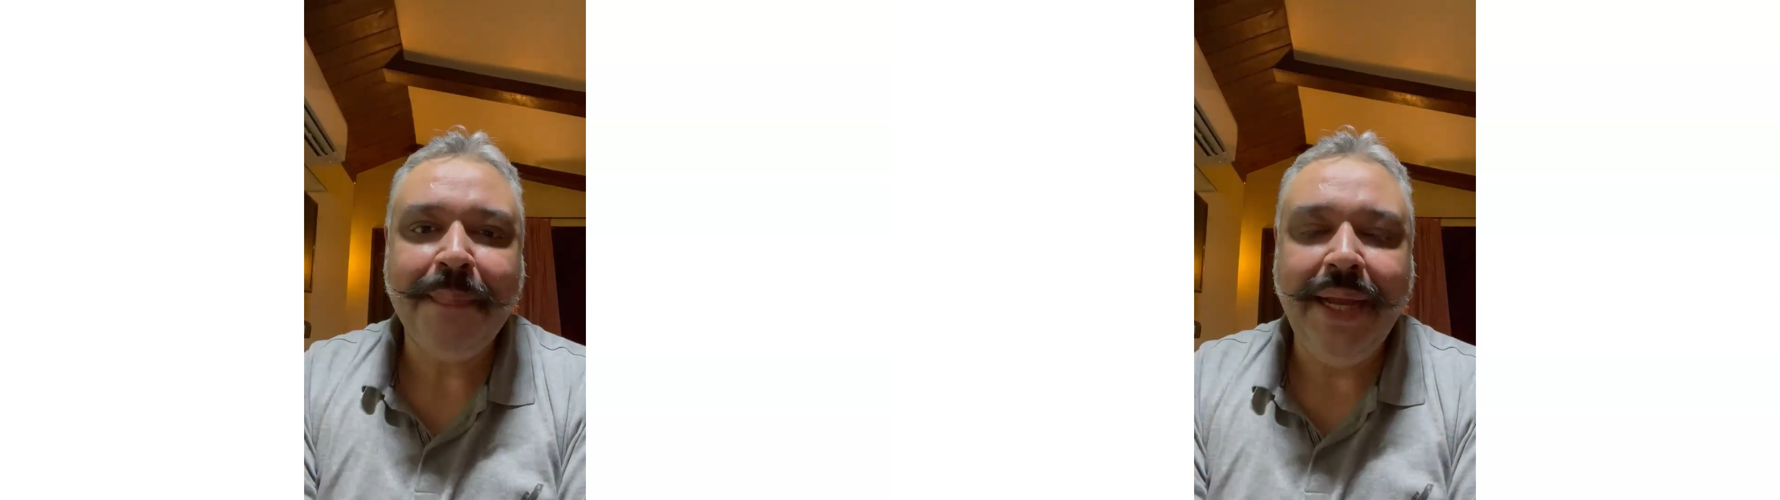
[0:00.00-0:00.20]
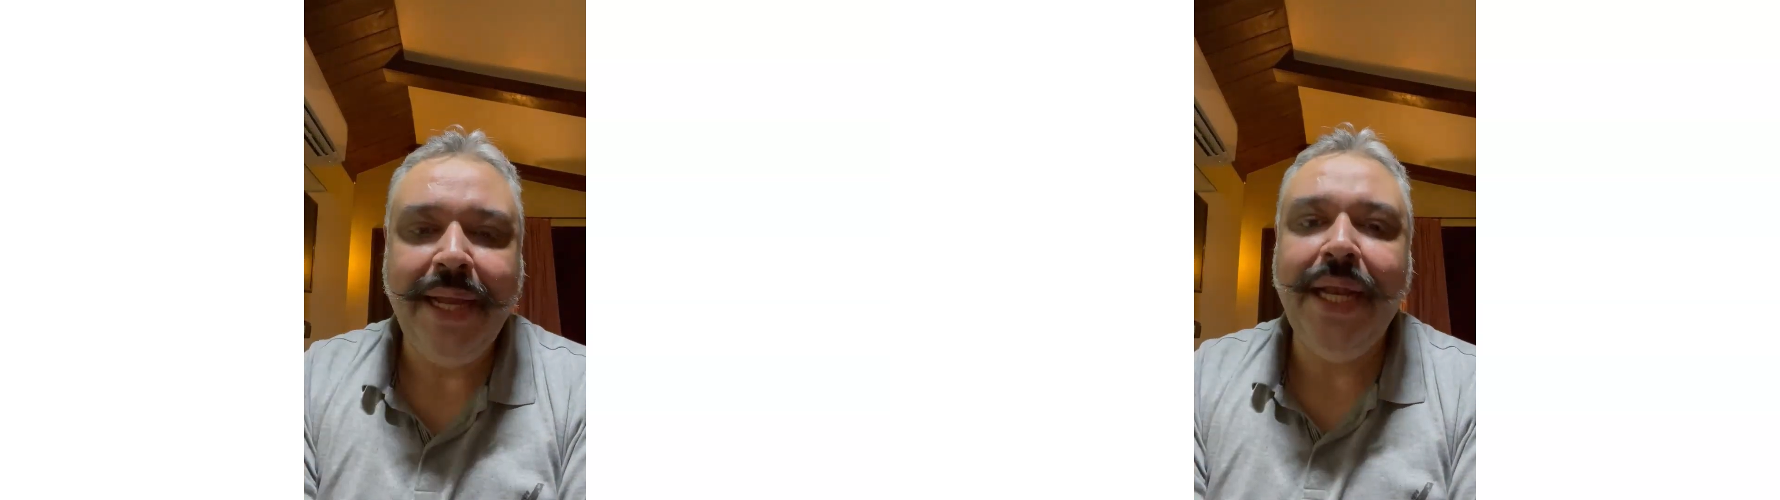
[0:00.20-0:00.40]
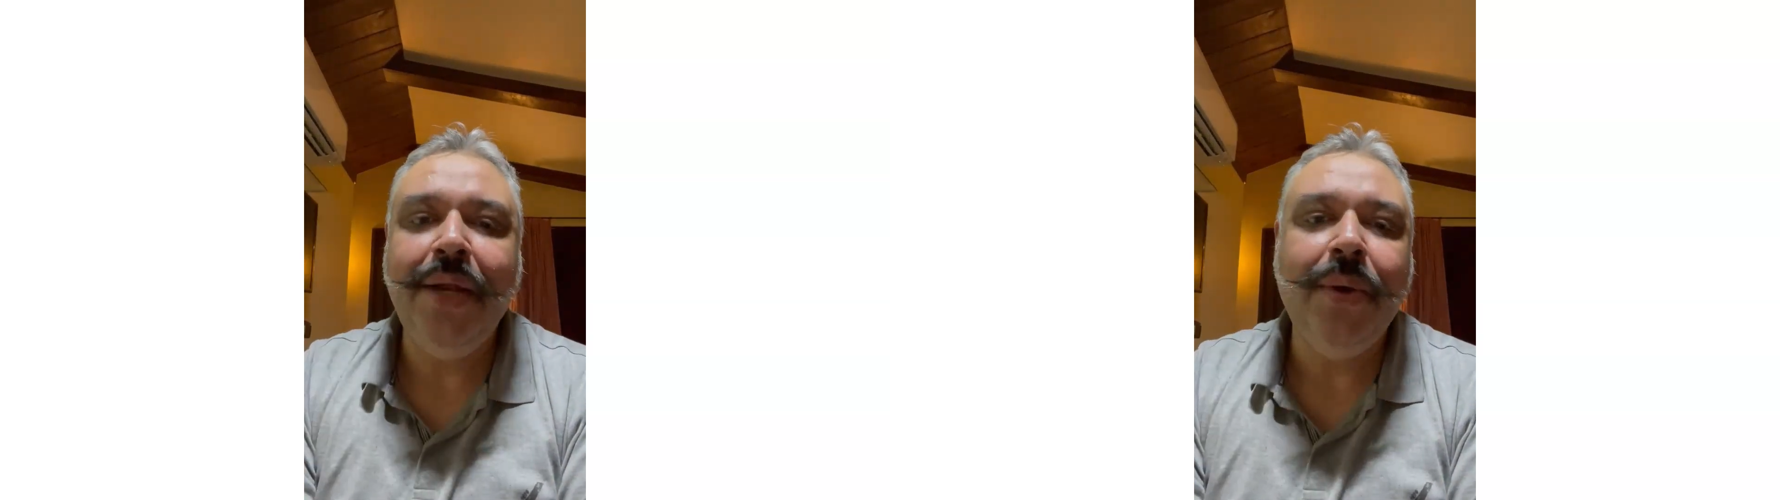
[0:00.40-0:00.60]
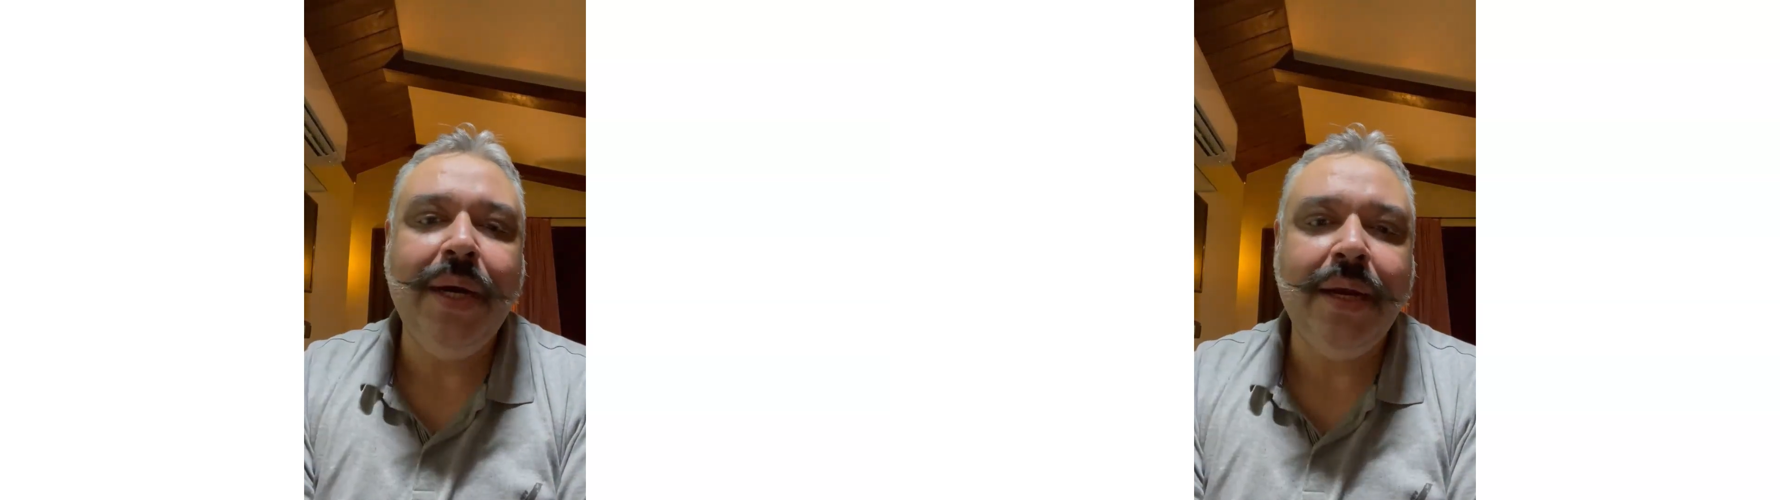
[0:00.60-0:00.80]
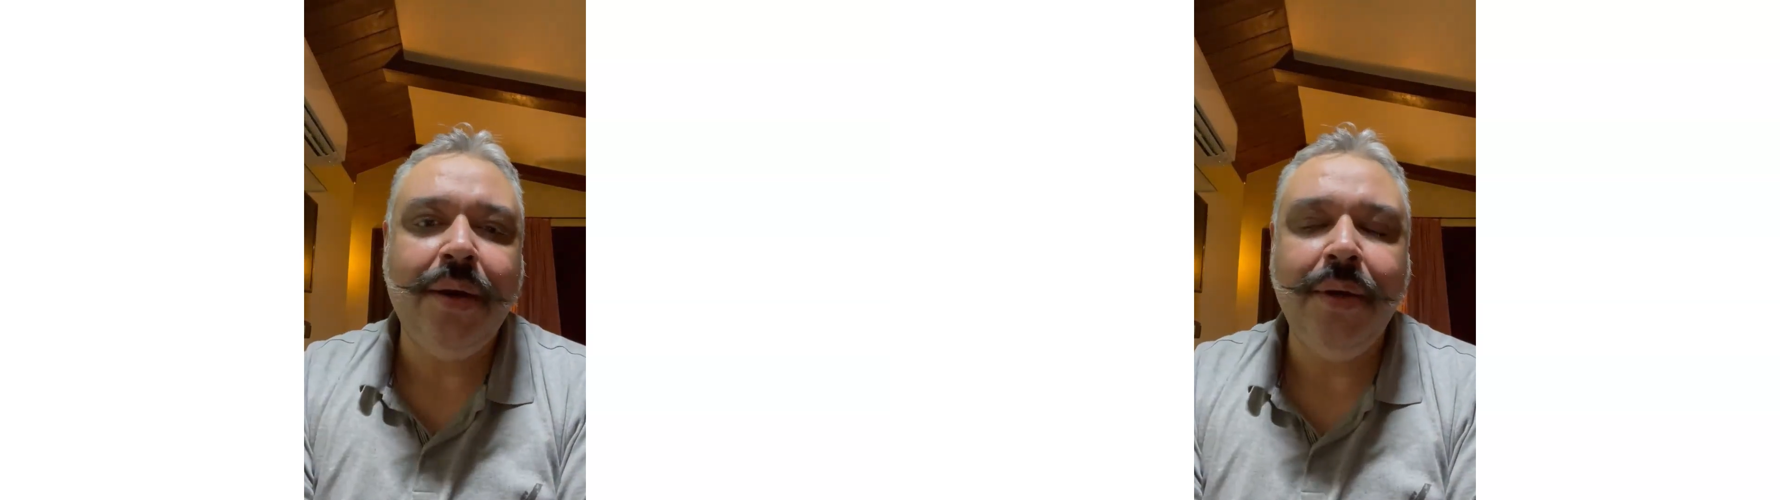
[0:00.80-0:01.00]

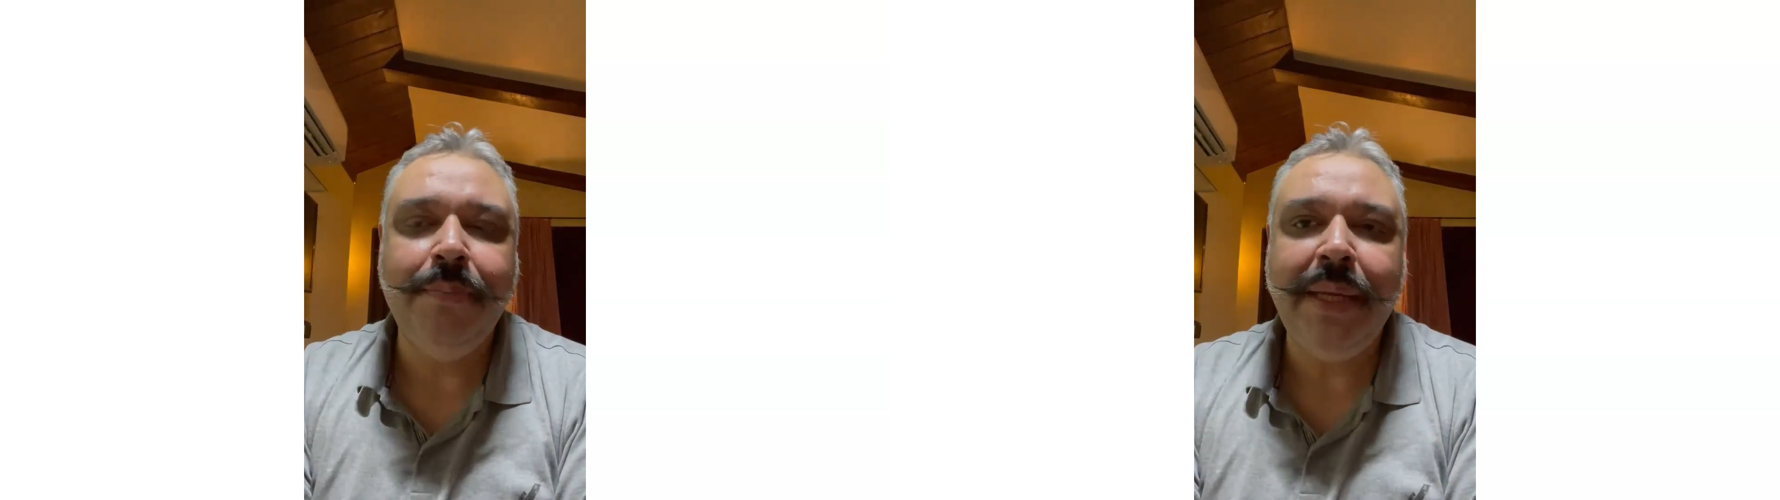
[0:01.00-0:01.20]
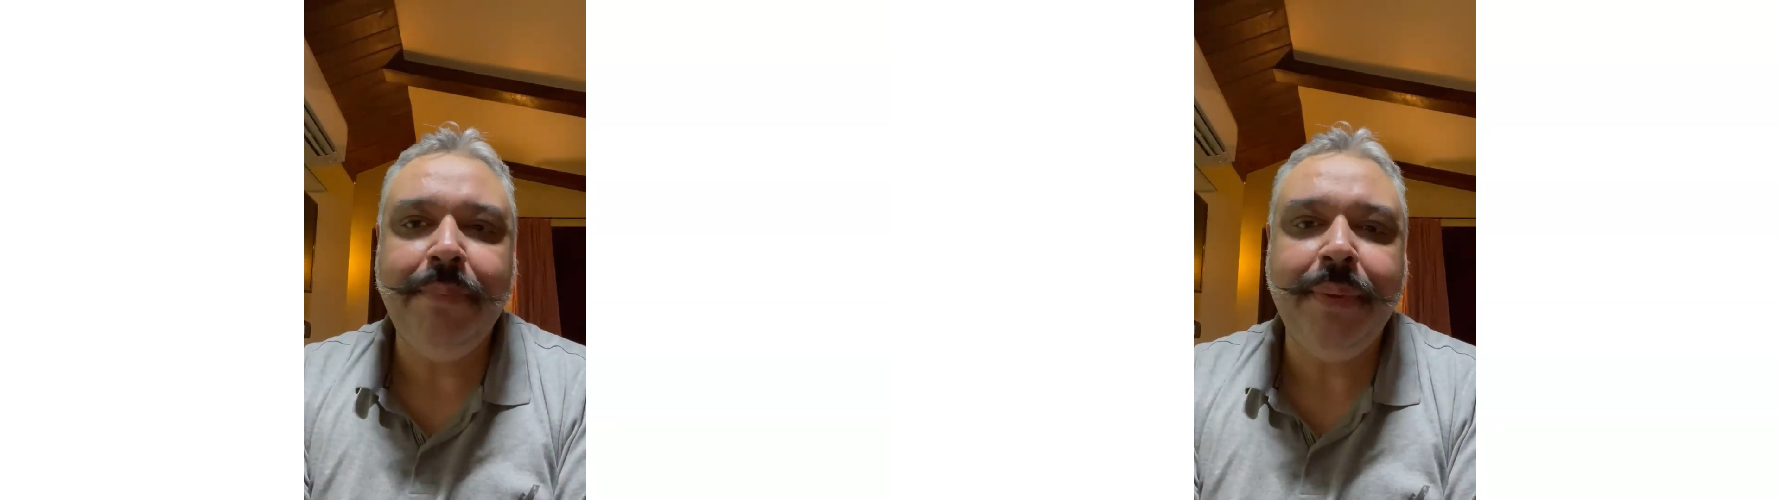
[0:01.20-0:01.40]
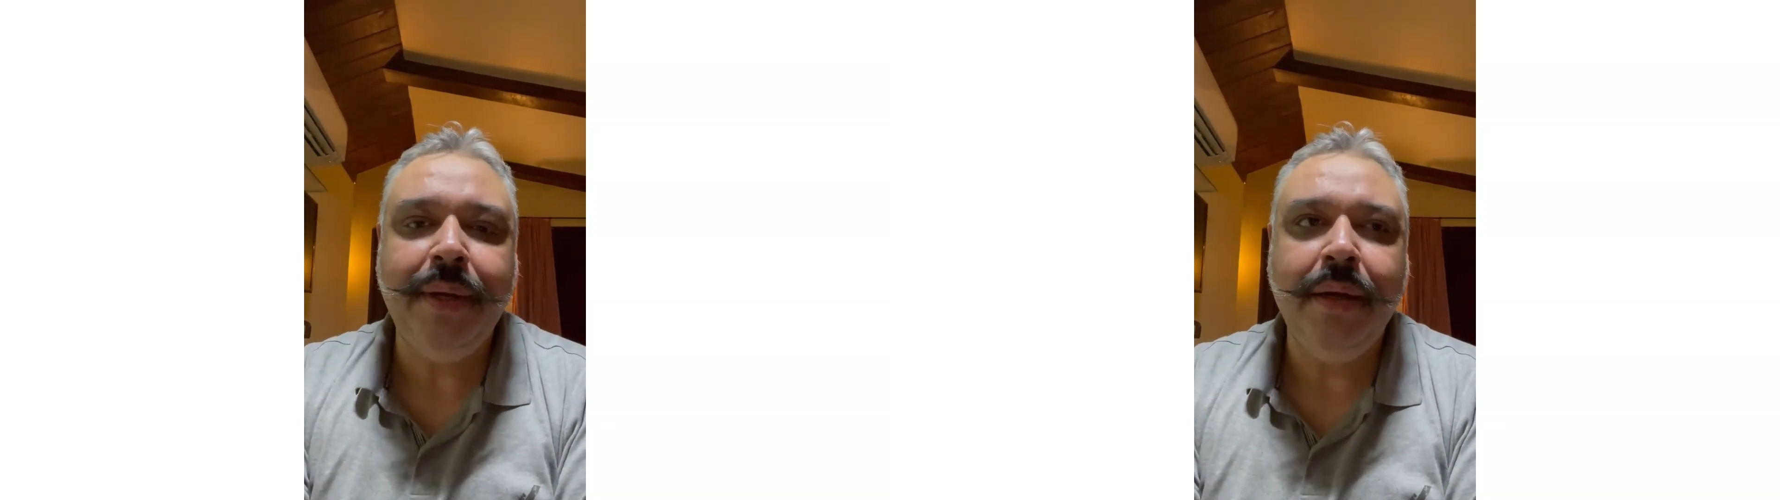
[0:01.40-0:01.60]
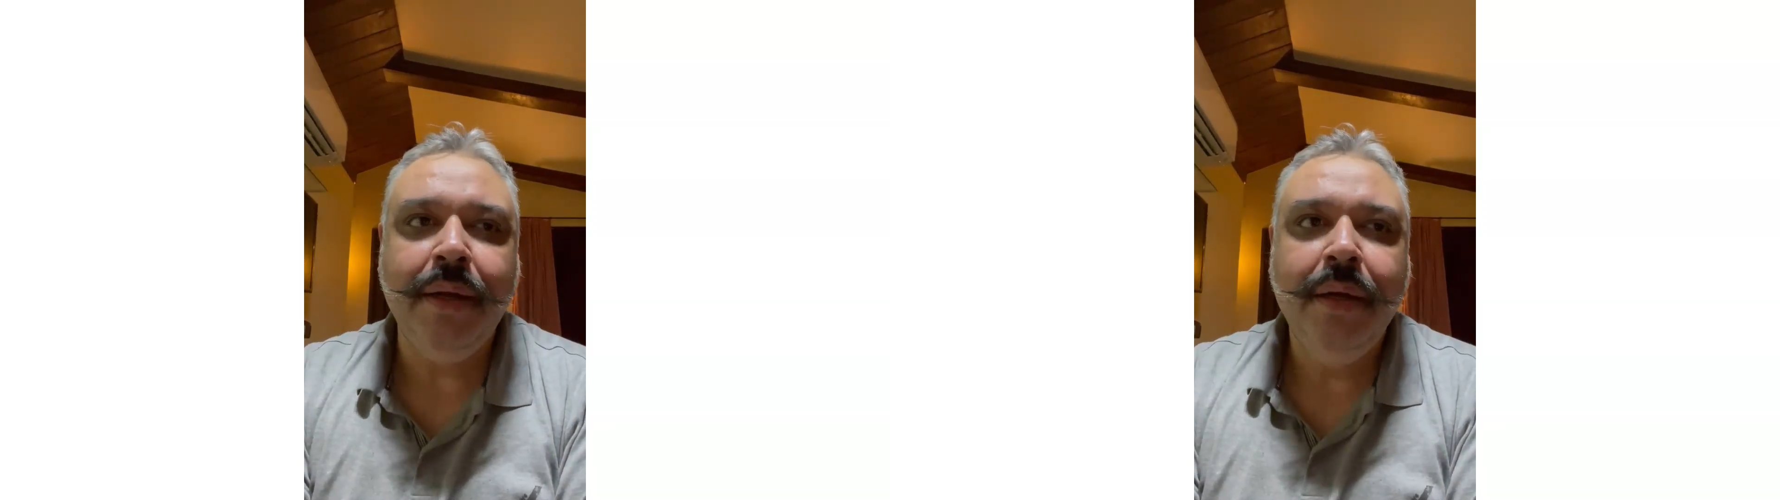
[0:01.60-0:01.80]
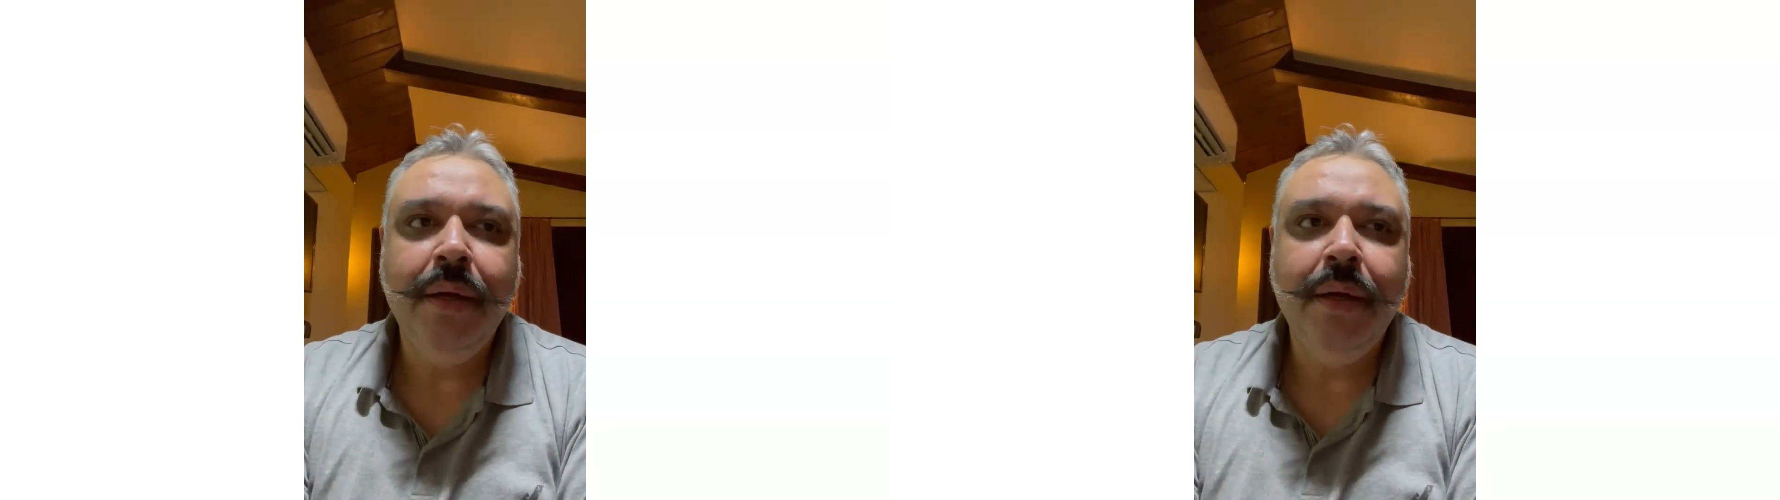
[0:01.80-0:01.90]
halo around people